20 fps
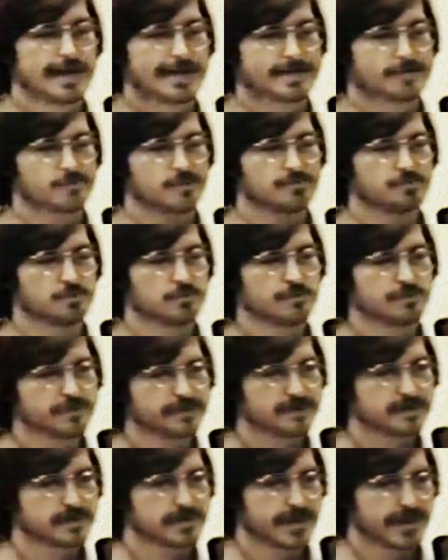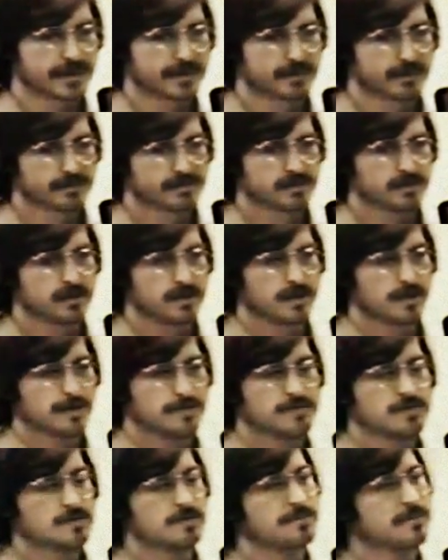as we move into the 80s,
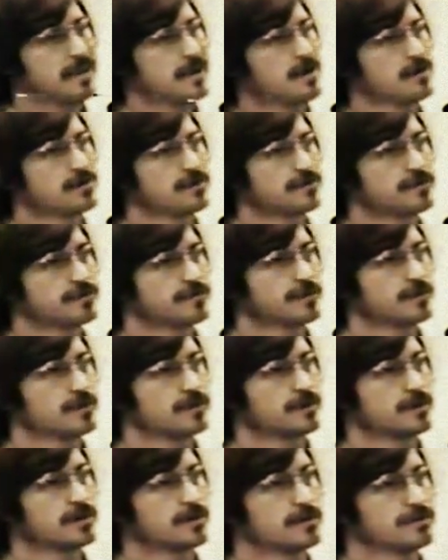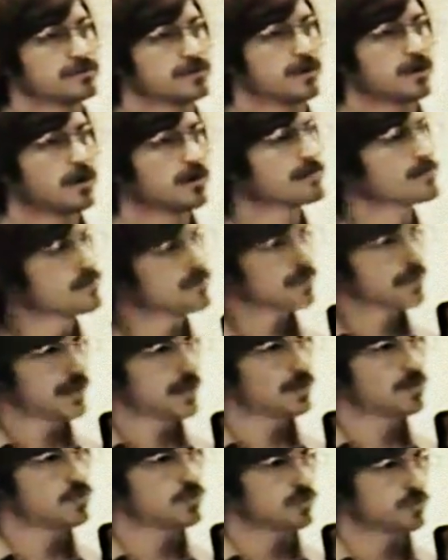the amount of
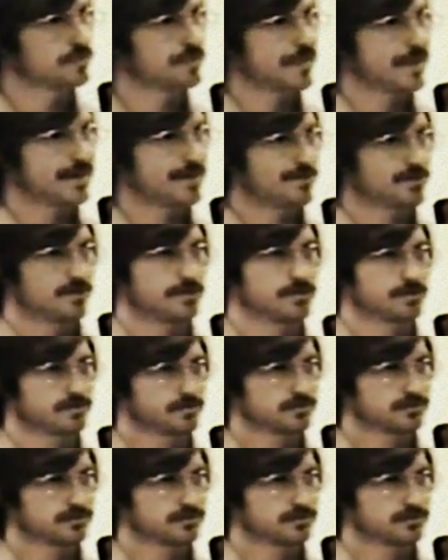computational power,